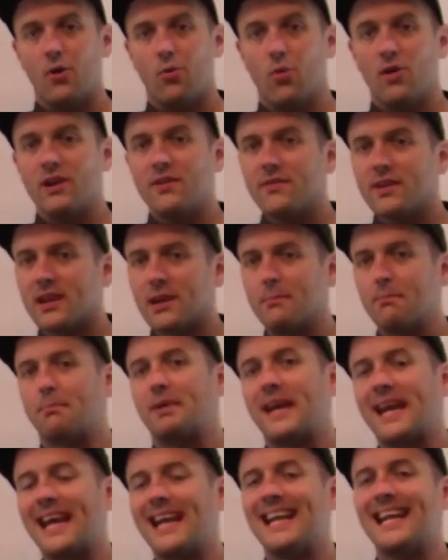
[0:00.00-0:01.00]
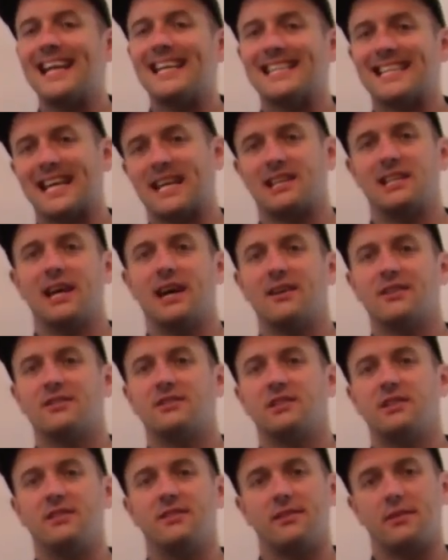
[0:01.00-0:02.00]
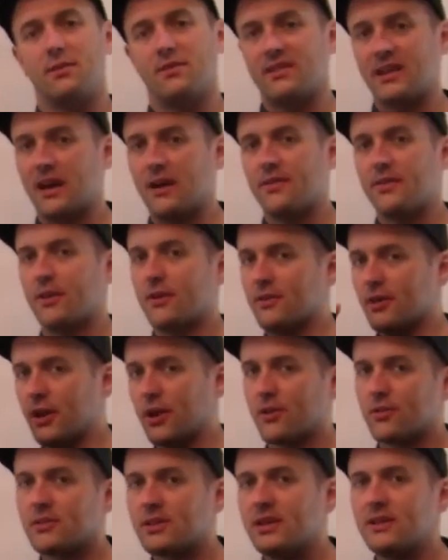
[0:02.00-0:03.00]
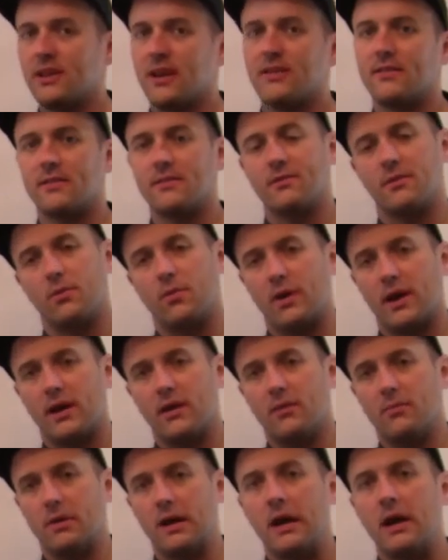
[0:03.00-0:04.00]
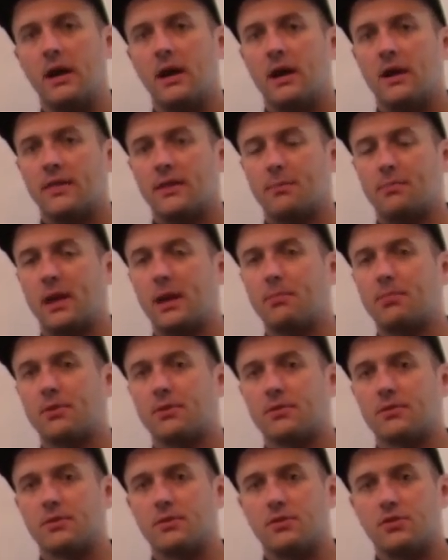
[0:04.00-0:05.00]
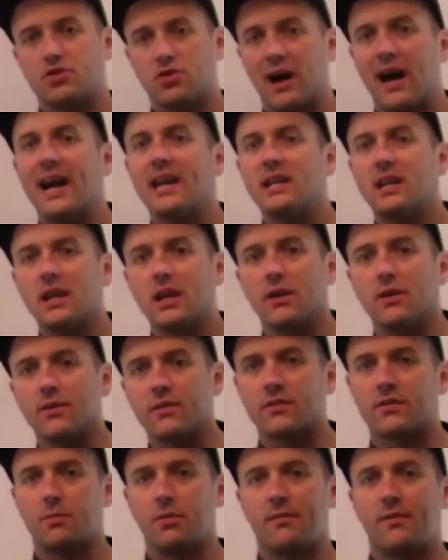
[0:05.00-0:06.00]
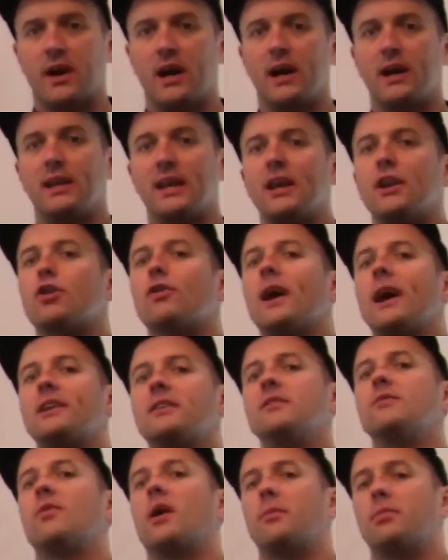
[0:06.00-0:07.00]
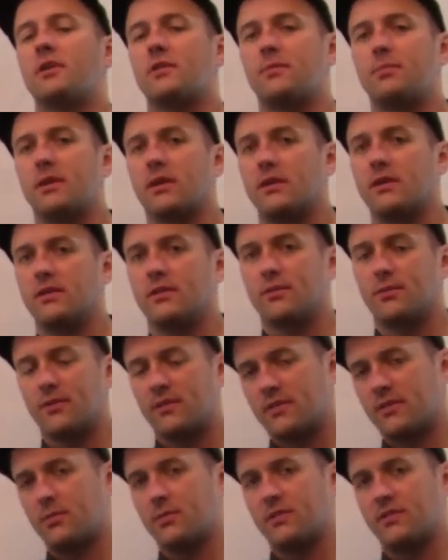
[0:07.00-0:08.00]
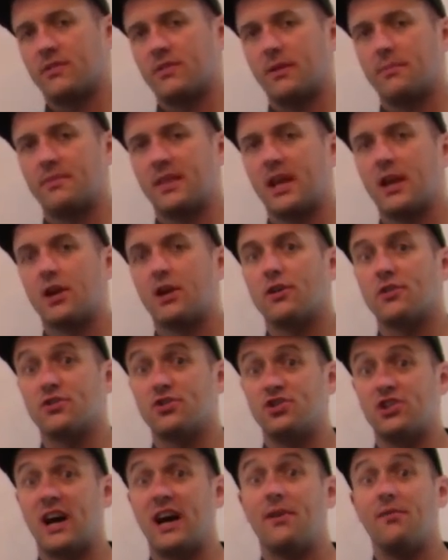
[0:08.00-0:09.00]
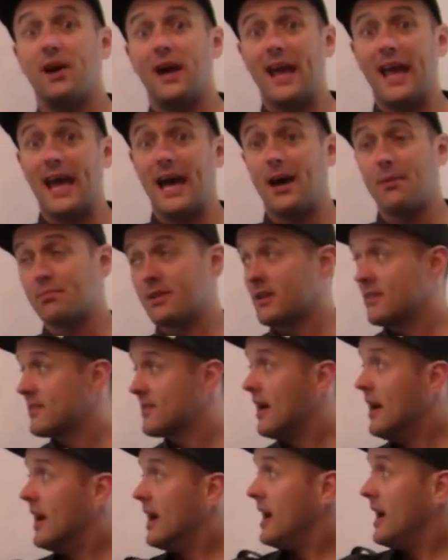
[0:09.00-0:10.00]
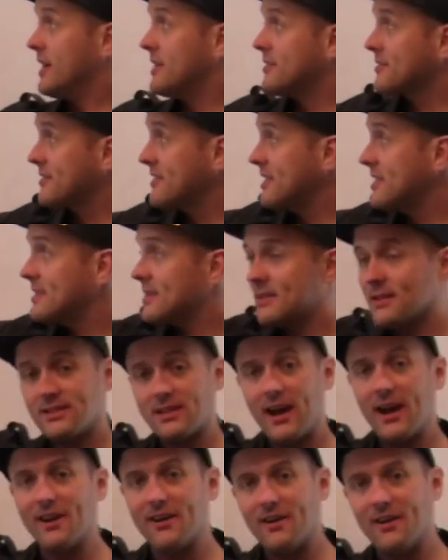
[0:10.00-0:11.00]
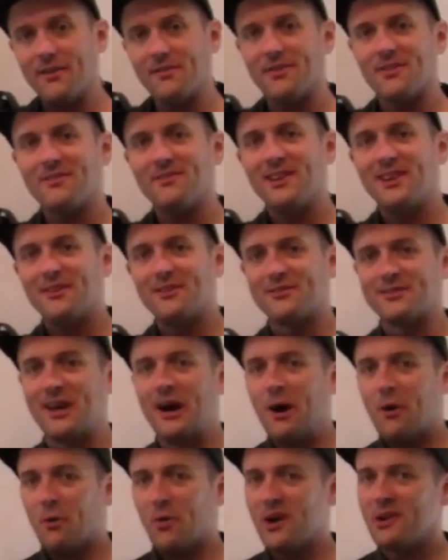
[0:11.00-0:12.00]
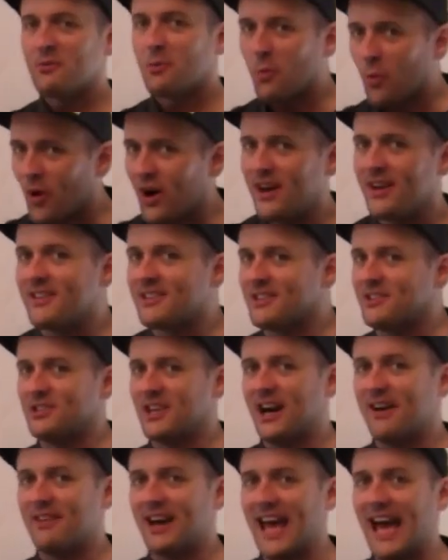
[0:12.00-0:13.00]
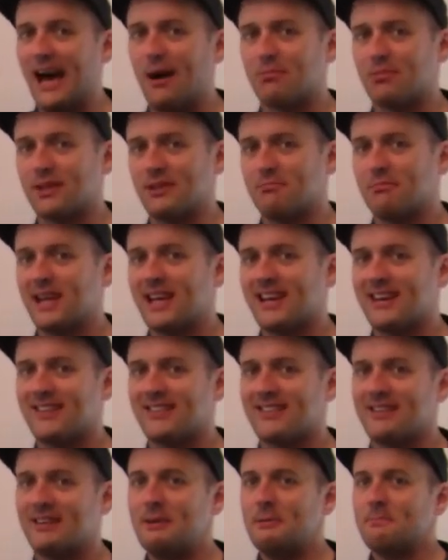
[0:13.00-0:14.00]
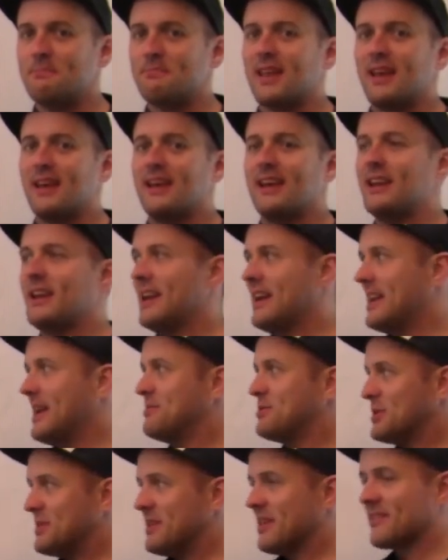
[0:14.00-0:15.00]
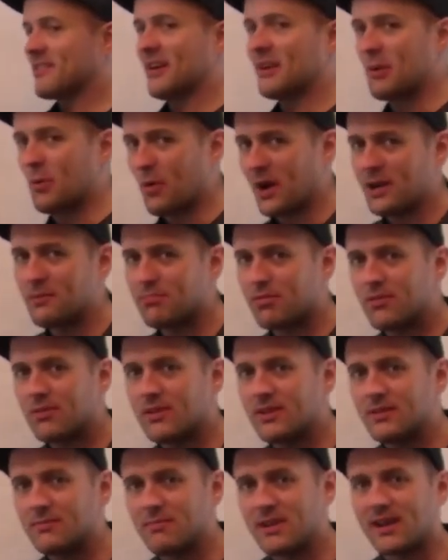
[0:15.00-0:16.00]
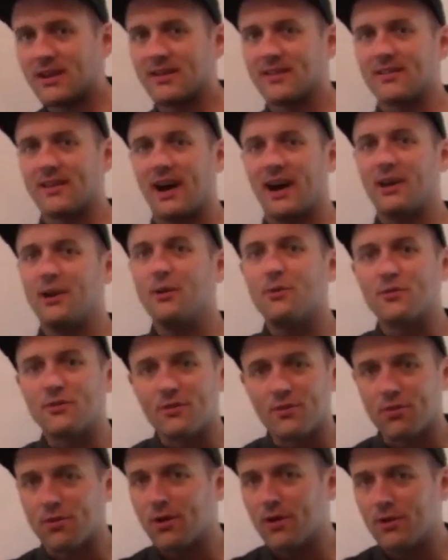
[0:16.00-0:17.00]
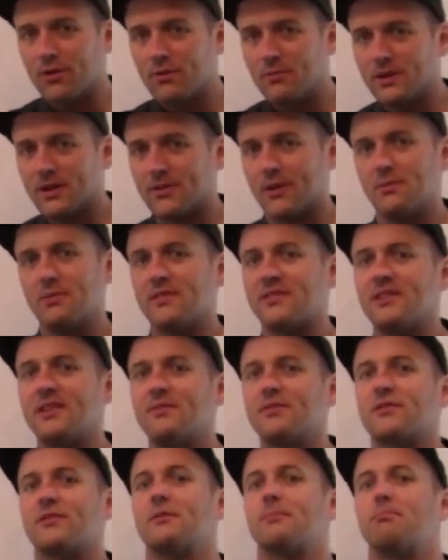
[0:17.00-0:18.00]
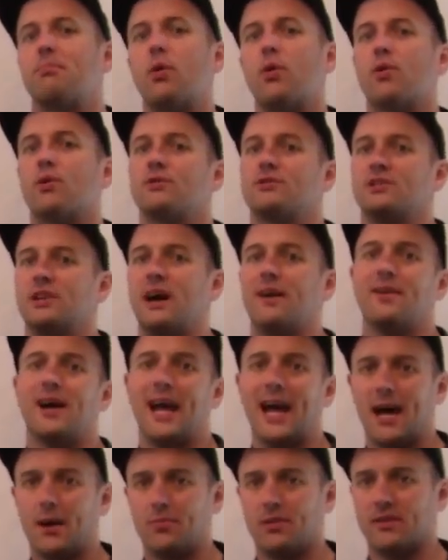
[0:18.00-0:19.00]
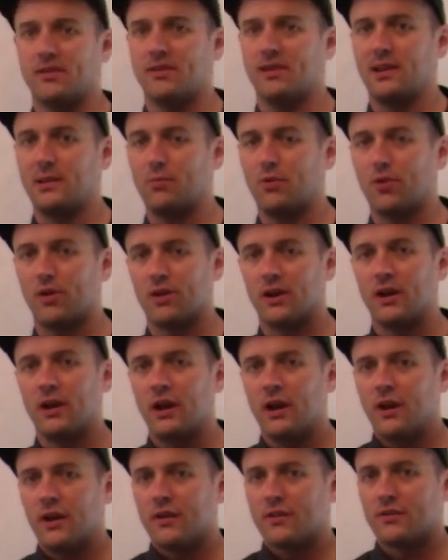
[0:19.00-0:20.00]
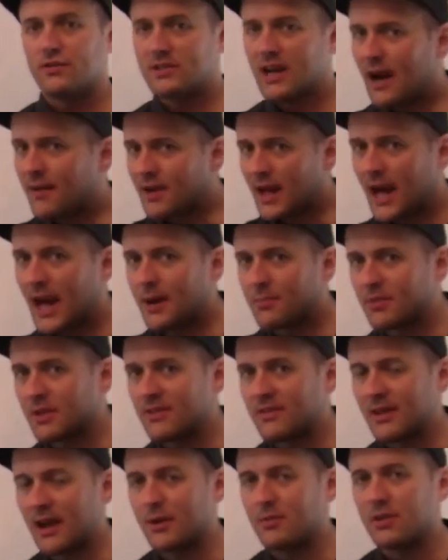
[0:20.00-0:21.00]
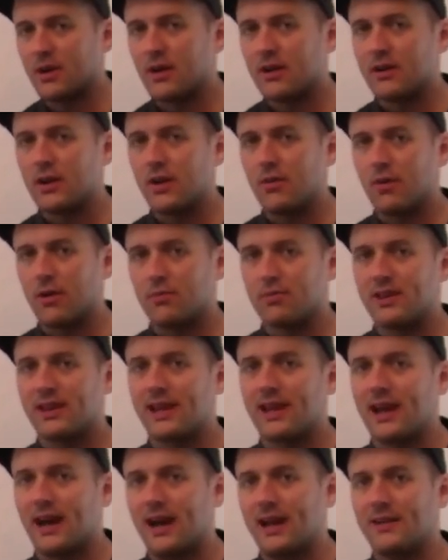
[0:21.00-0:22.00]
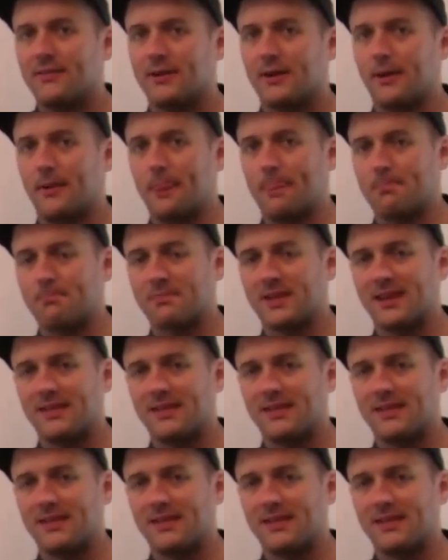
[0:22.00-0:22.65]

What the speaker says: one of the competing technologies that was out there in the early days of the web that people tried to use to provide interactive web experience was something called Java applets. And you'll see that the title of this video is, what was a Java applet? Because, and I'm doing this on a whiteboard because I use Chrome, and Chrome doesn't even support Java applets anymore. So Java applets, I would argue, are really kind of